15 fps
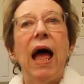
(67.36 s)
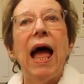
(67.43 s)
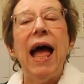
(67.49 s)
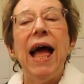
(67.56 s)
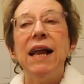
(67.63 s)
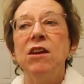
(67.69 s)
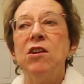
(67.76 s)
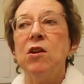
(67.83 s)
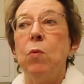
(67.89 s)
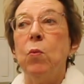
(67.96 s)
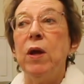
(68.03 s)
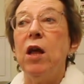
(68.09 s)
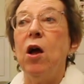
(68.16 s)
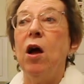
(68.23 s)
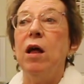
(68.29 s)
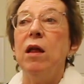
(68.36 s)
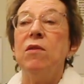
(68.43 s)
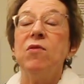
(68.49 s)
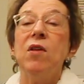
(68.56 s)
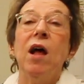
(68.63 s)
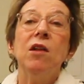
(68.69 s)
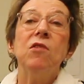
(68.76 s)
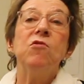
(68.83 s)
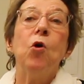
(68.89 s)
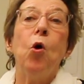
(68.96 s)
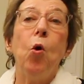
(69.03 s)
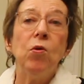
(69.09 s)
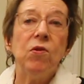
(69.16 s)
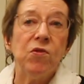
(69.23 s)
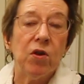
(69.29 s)
And SANHS
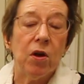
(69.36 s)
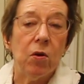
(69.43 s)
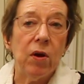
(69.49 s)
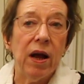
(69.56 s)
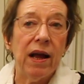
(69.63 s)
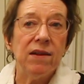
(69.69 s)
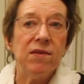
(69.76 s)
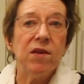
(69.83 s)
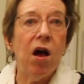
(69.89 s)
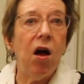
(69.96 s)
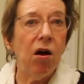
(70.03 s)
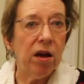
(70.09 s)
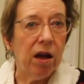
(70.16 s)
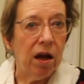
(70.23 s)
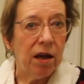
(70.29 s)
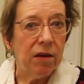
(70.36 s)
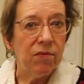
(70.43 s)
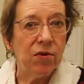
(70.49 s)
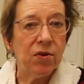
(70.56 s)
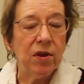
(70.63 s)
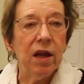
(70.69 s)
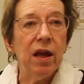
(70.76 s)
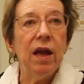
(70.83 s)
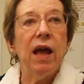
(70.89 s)
also has archives.